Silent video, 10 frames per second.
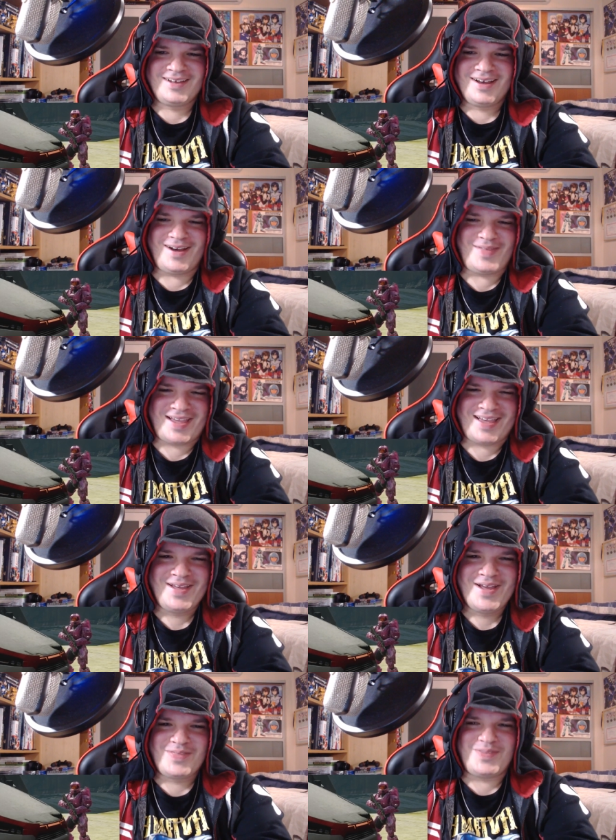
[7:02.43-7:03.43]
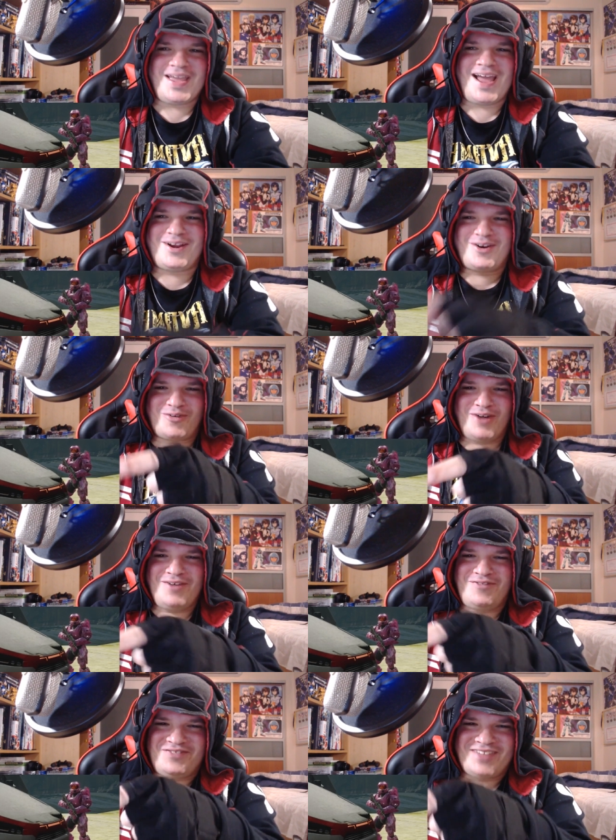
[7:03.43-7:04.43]
Oh, they get, has do they got suggest
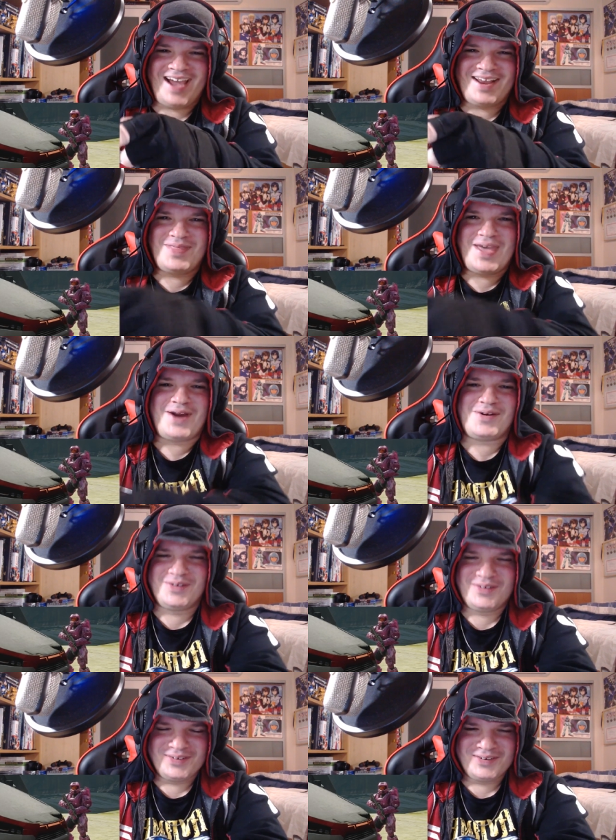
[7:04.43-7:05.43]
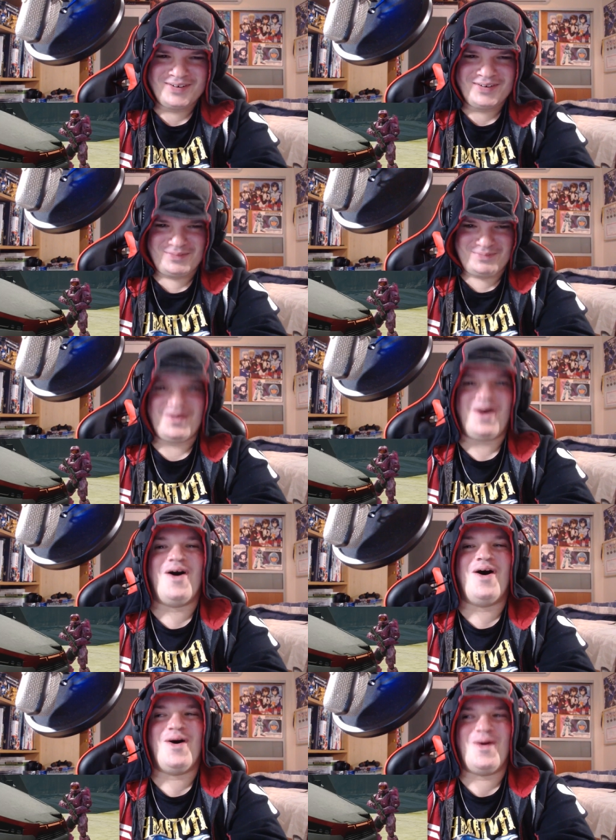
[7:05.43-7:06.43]
grif tied in there? lie instead. Like
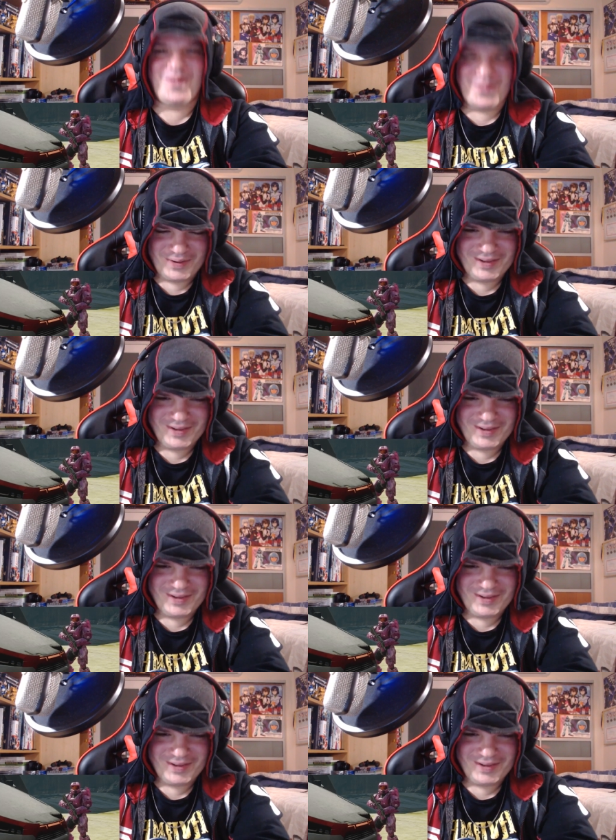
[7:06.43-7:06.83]
oh. saying you're taking